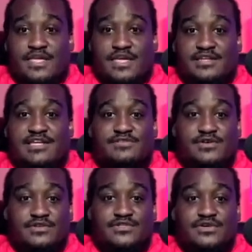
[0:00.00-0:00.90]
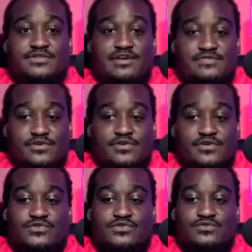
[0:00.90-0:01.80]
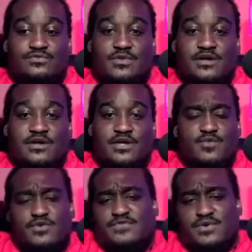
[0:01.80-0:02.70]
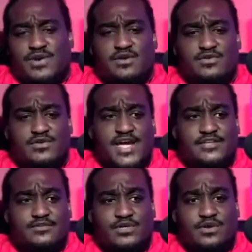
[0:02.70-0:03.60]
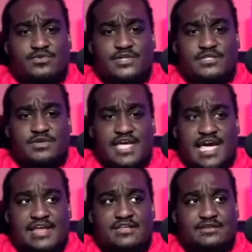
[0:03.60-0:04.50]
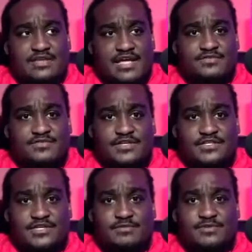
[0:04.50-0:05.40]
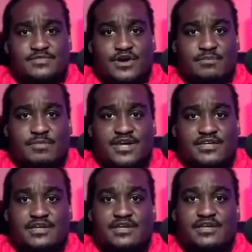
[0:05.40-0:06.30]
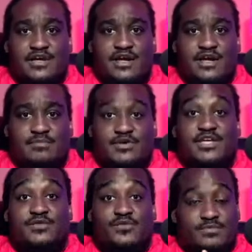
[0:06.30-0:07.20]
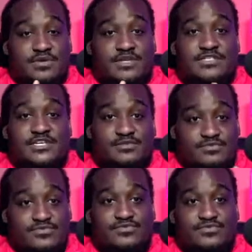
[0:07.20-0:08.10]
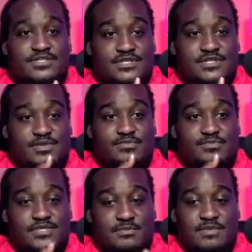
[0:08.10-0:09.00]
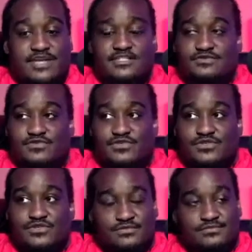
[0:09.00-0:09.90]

Yeah, definitely on Tone. Definitely on YouTube. And we'll figure it out. As me and Alan kind of finish it up and talk about it. But it will be accessible to the people, to the masses for sure.